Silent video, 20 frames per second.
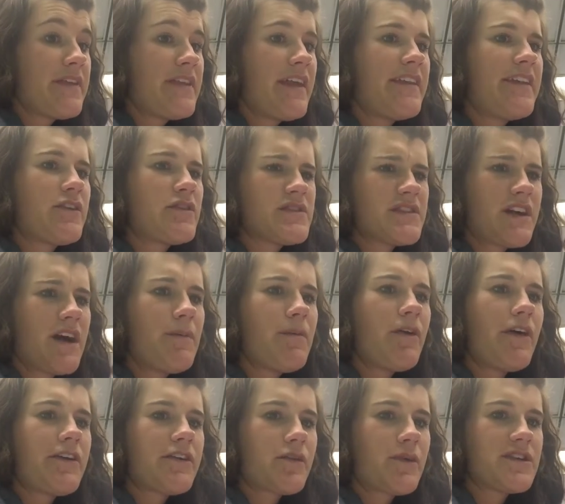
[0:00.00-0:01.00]
And then there was a couple
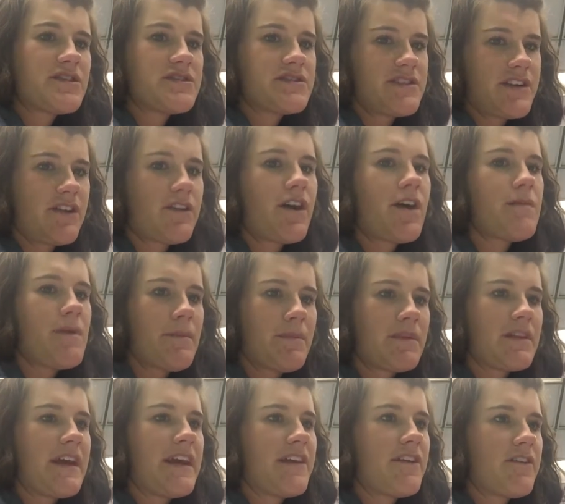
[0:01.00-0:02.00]
other questions that'll come up
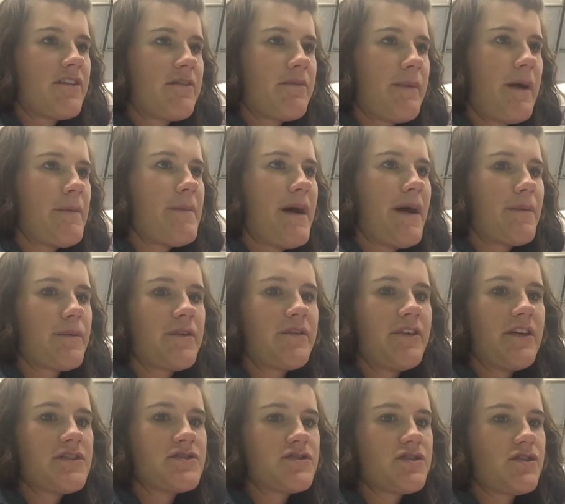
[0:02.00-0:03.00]
later about
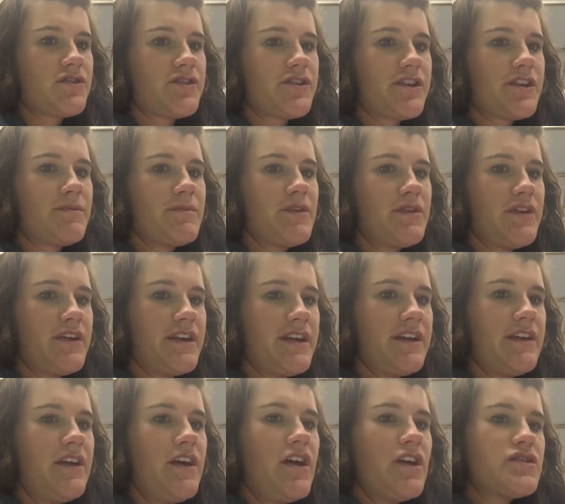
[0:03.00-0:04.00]
professional learning community.